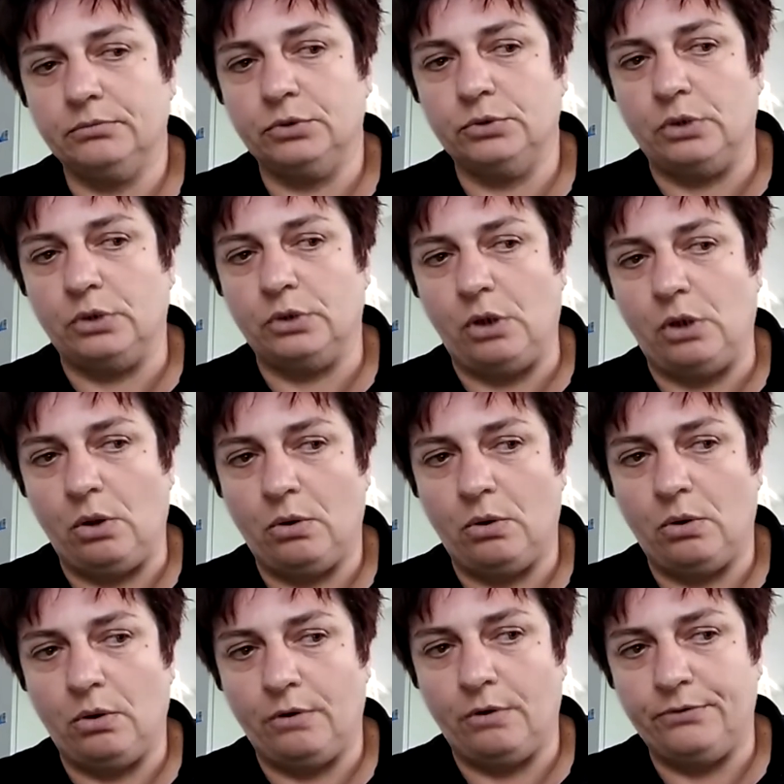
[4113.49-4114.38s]
the
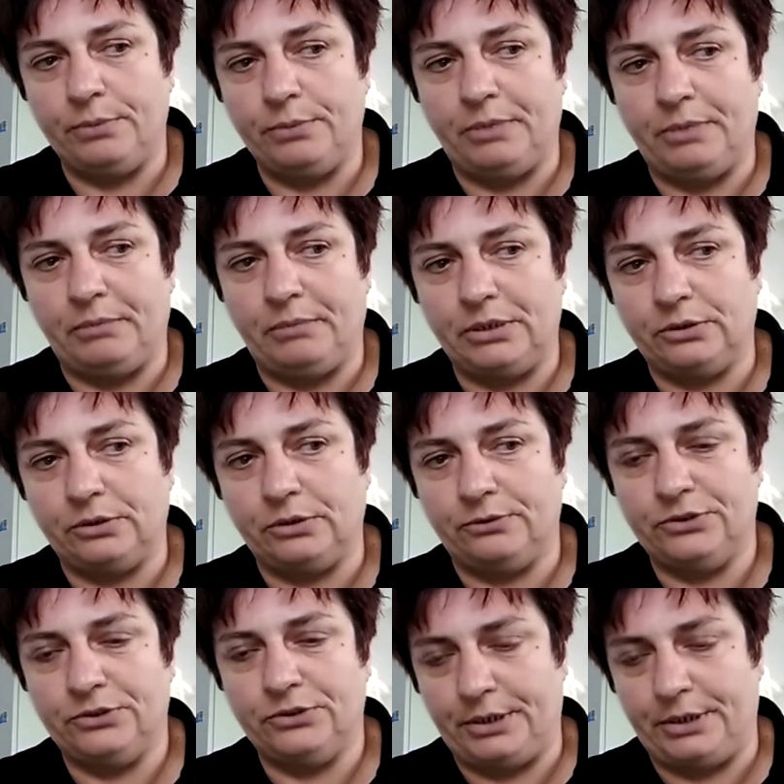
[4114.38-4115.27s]
law of Republic of
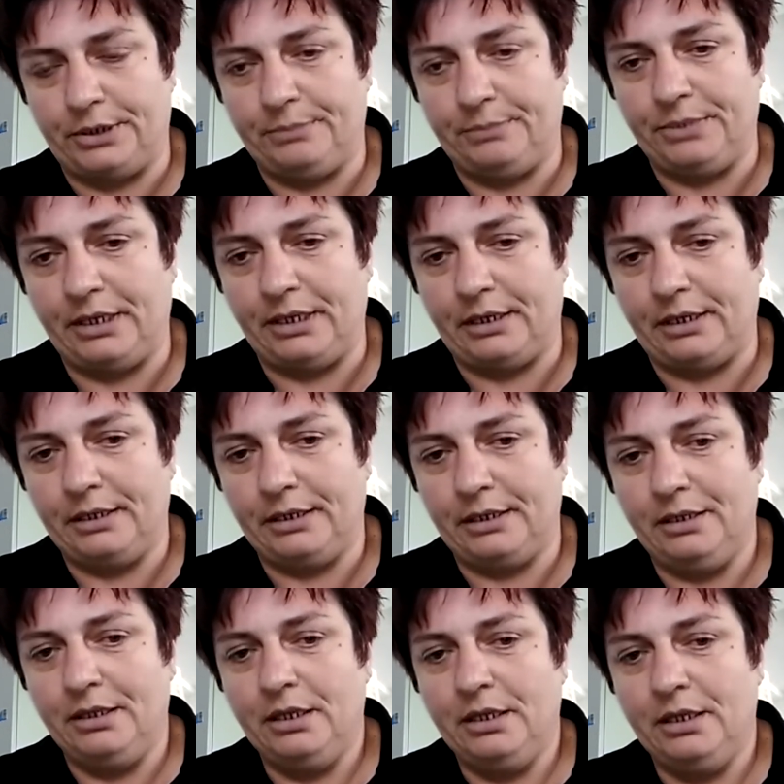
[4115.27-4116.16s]
Serbia.
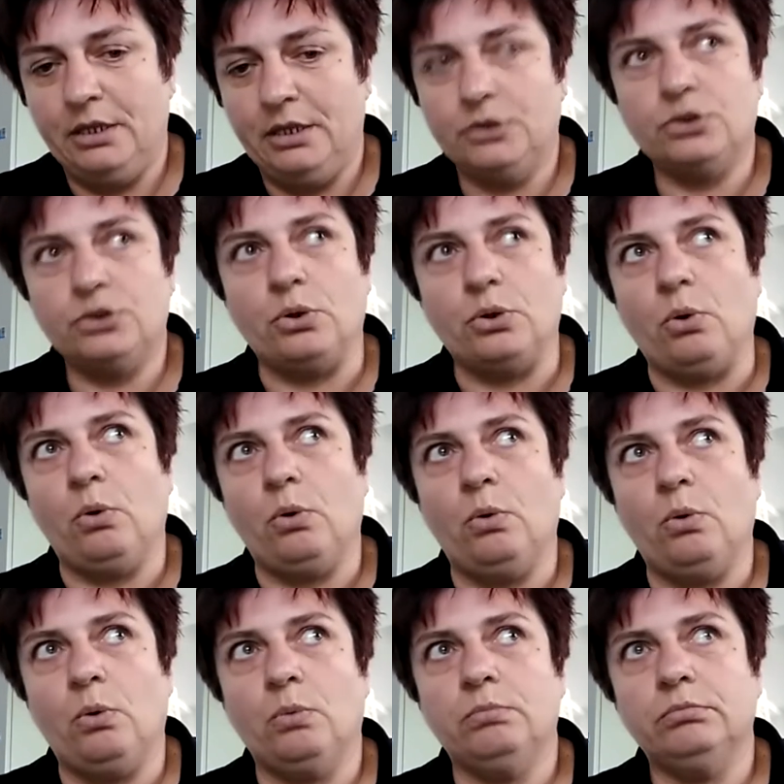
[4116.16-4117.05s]

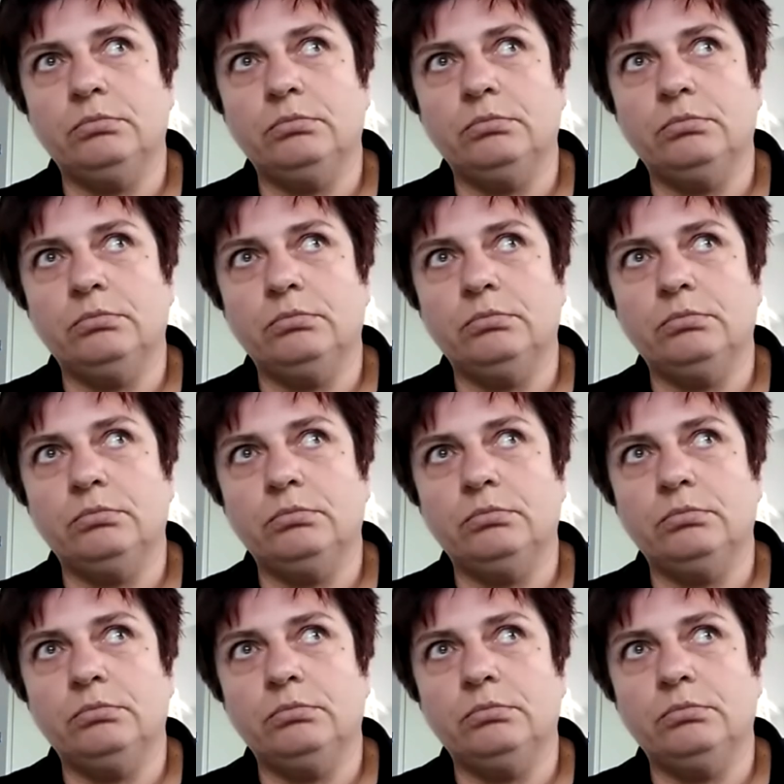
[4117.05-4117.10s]
So